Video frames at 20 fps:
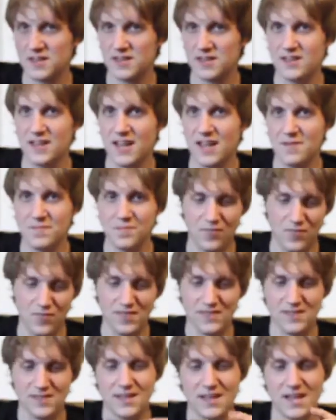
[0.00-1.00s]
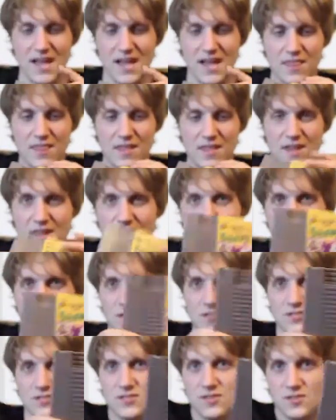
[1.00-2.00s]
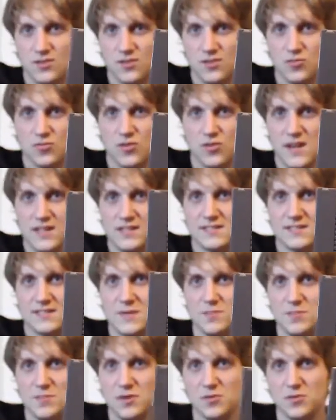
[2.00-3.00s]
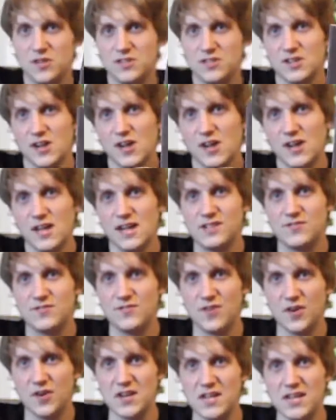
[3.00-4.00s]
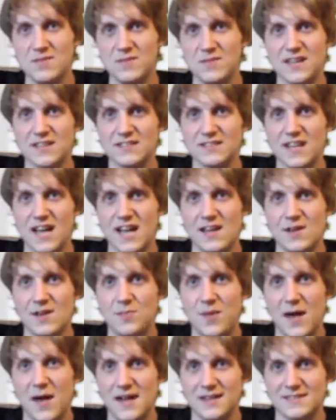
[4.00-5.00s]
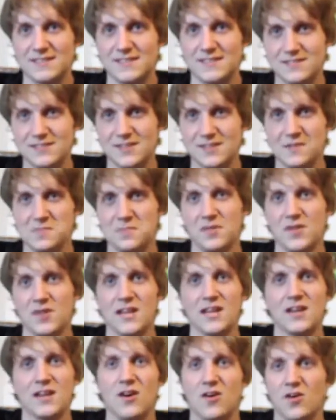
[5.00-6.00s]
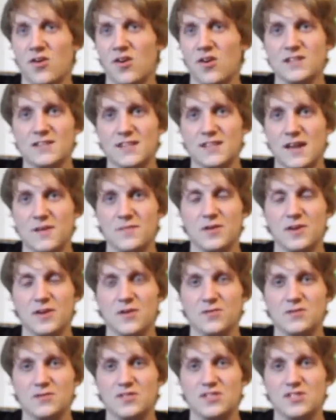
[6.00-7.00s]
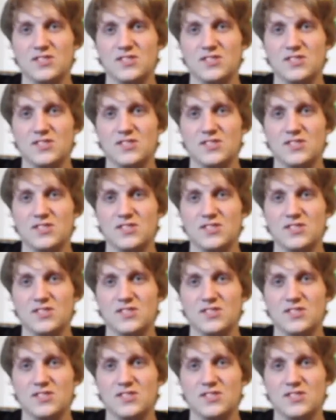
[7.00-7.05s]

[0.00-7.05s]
Not a good game. And then also Ren and Stimpy, which is funny because I had passed this up like a long time ago.